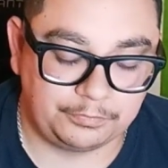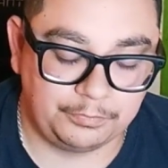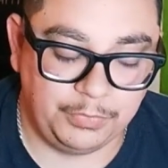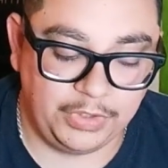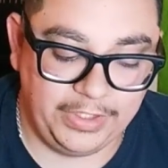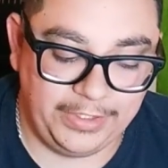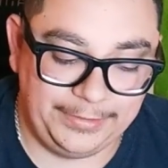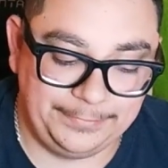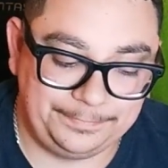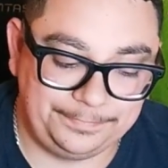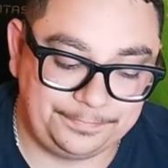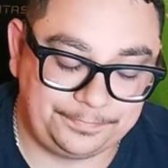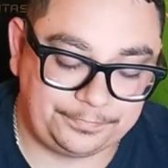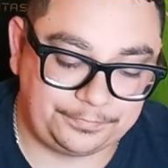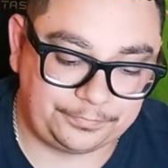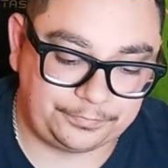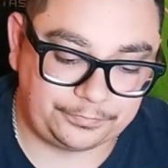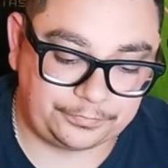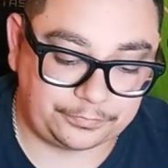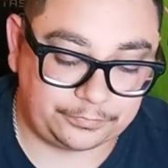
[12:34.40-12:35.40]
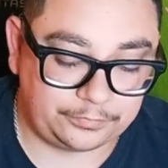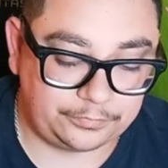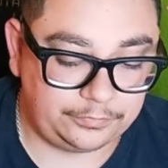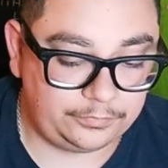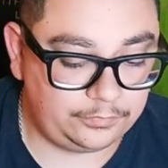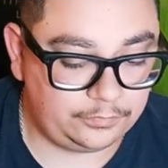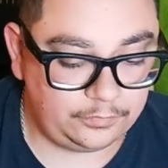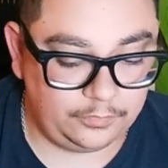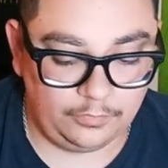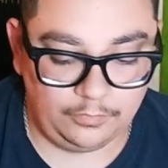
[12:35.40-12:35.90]
But
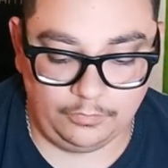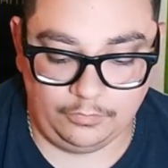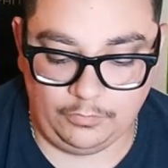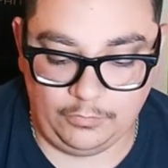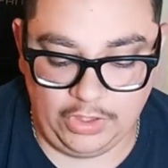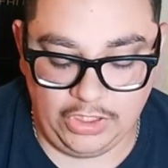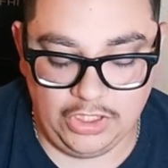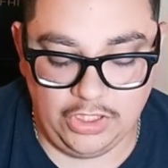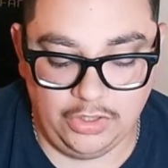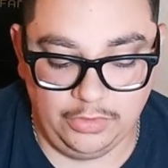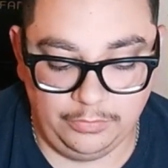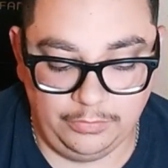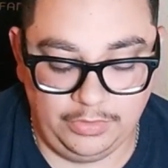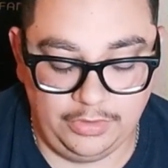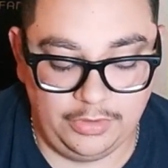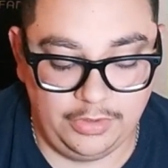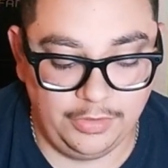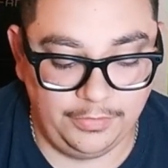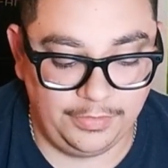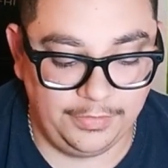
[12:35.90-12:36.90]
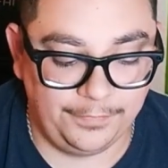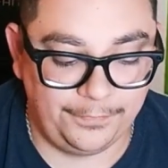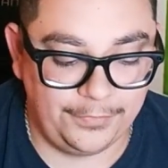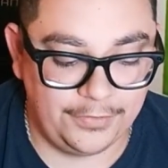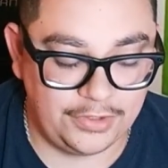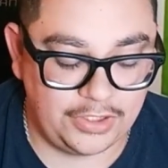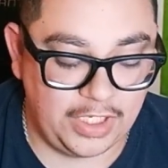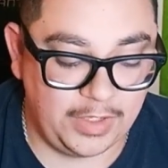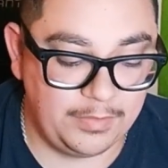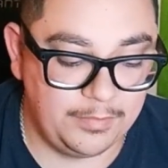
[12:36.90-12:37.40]
the
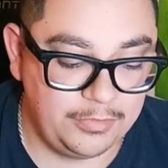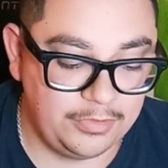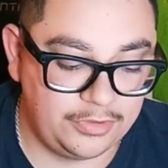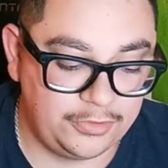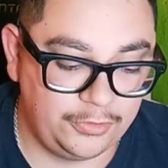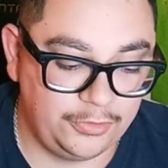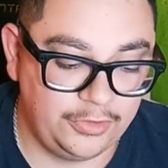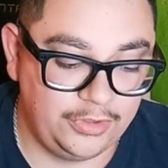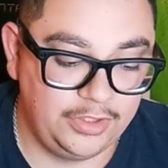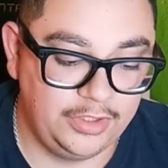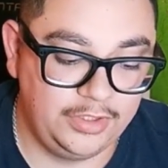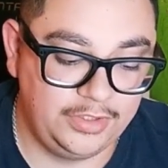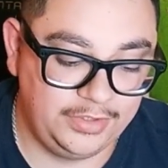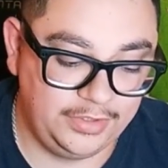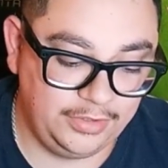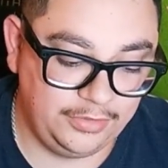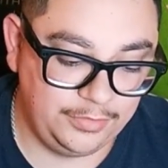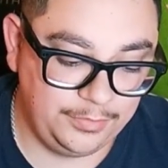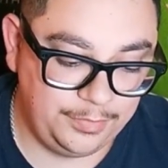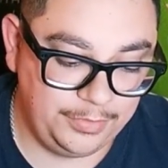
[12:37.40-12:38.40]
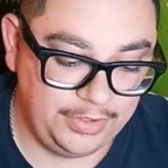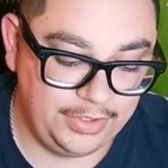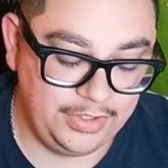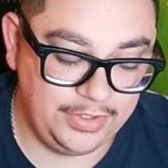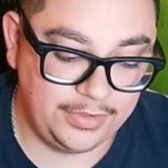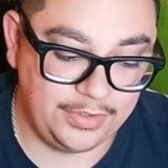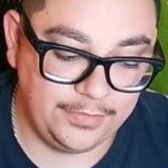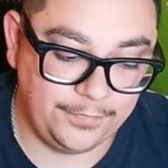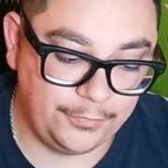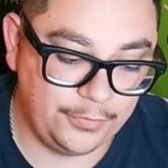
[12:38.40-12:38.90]
first comic book store sold them pretty
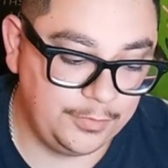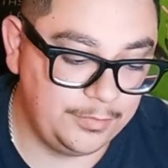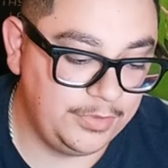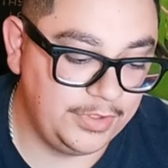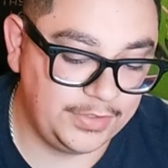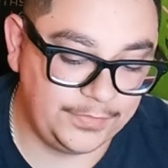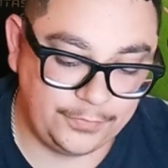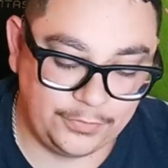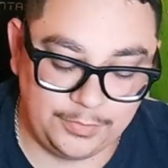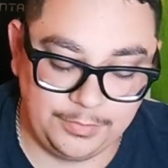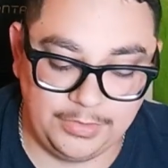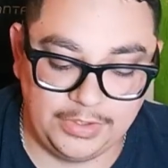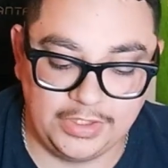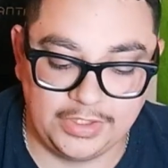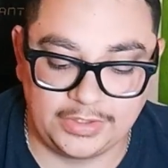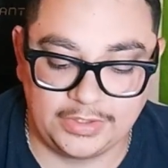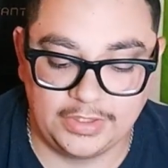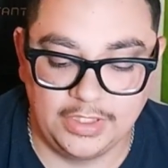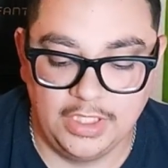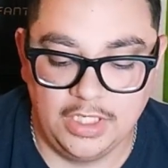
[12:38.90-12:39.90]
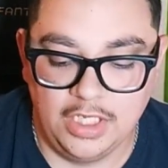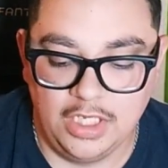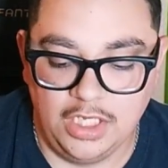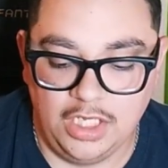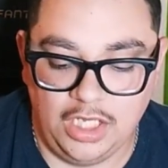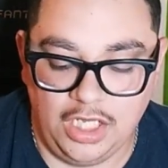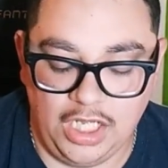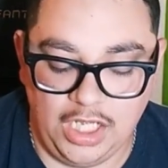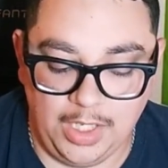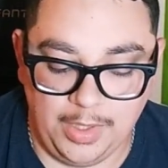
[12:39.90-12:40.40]
good. $4.
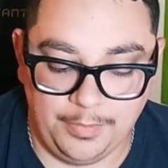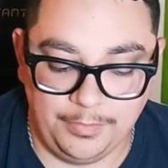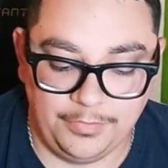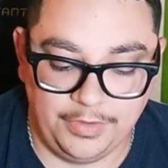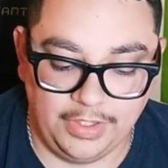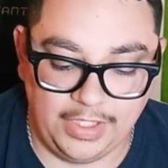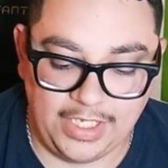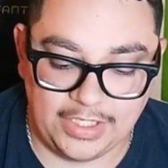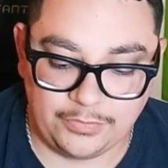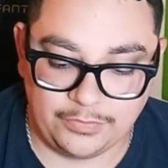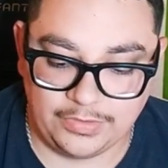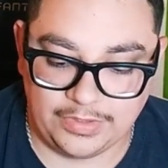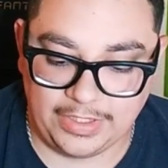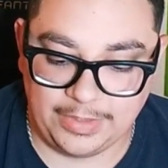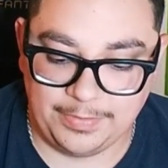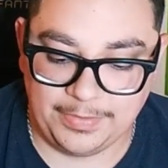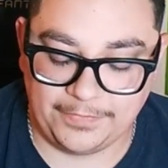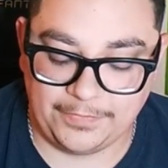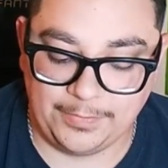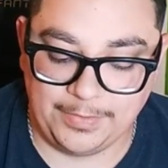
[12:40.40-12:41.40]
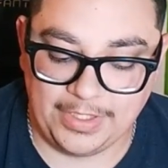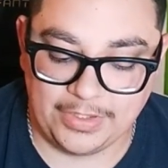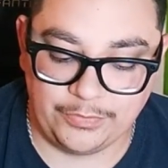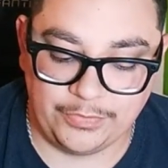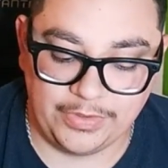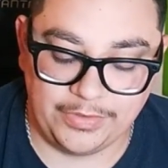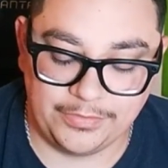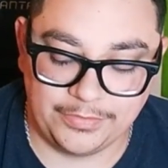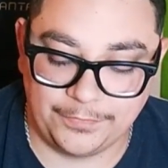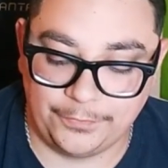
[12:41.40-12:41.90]
The last ones that I picked from last
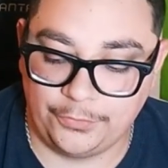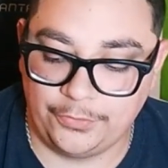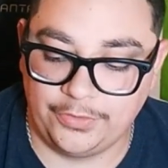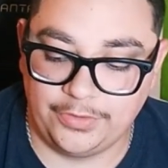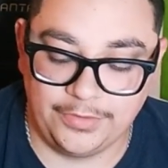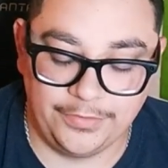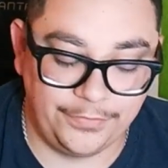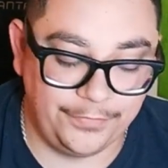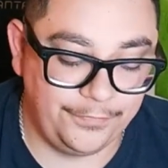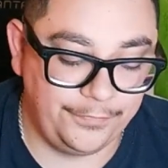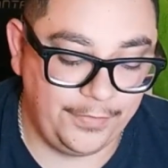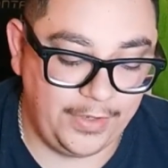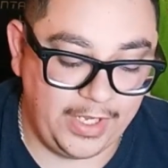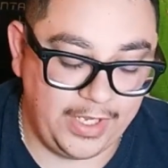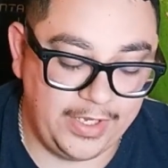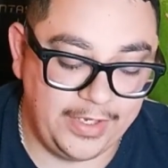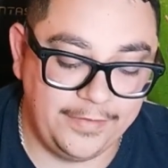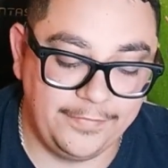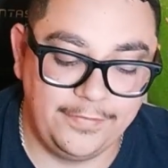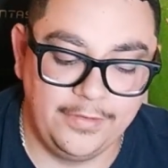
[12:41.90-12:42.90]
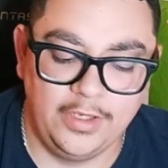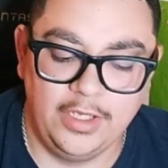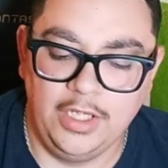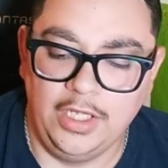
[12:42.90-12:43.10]
week was 4 and 5.